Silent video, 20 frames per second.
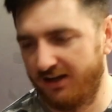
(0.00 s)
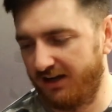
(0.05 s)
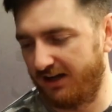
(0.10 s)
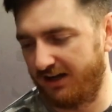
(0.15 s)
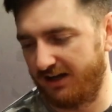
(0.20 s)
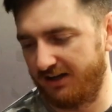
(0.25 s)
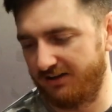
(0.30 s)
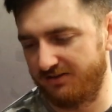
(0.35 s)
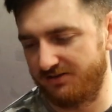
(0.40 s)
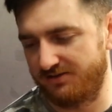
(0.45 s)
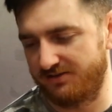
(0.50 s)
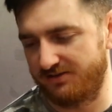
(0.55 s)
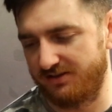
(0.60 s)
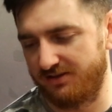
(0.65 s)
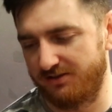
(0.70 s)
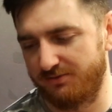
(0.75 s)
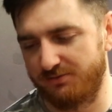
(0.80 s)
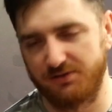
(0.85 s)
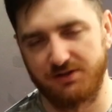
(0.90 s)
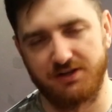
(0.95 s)
I did see
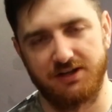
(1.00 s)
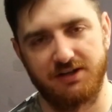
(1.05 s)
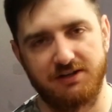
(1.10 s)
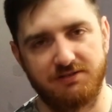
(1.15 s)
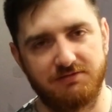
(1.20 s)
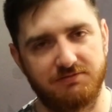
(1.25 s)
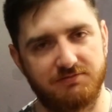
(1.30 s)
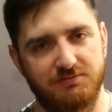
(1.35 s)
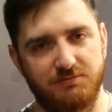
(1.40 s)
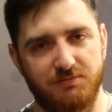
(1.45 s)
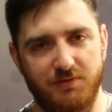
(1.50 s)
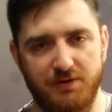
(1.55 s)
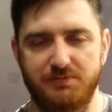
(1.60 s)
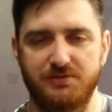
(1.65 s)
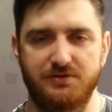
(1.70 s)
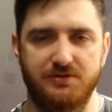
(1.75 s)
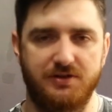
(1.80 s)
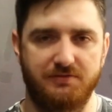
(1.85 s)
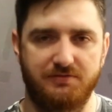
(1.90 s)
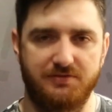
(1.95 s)
them on their
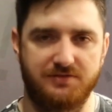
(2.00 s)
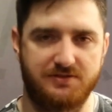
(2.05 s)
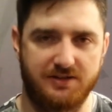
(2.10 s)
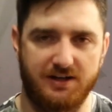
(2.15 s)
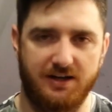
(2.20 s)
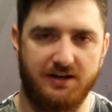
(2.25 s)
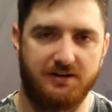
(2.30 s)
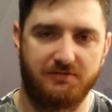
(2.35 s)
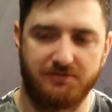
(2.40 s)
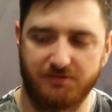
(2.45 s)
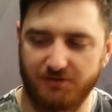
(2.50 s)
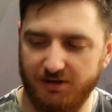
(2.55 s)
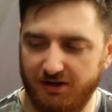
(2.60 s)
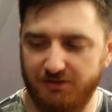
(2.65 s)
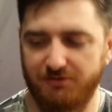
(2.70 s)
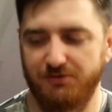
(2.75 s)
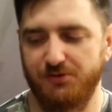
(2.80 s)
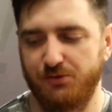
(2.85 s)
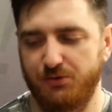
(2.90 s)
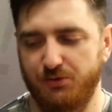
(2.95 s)
website for sale for
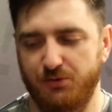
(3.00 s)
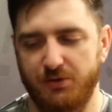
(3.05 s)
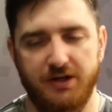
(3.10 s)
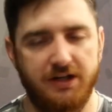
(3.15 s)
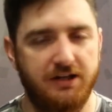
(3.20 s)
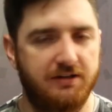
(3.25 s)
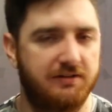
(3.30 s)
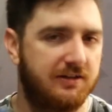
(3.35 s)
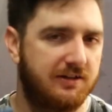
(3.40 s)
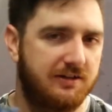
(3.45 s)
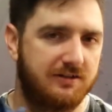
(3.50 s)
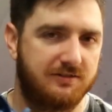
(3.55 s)
120.